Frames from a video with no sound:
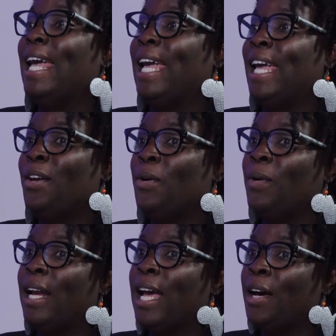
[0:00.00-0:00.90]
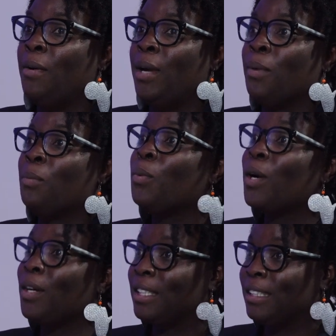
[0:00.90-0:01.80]
and knowing how it
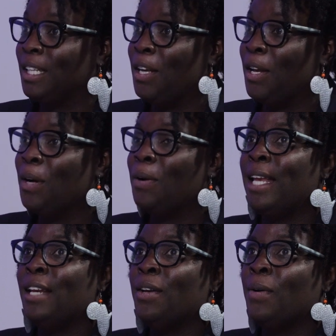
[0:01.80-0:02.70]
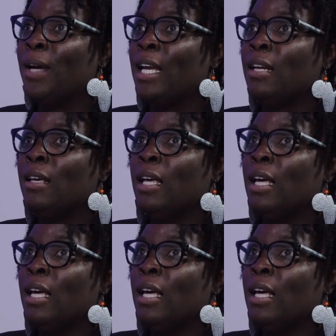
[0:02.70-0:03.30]
works, and knowing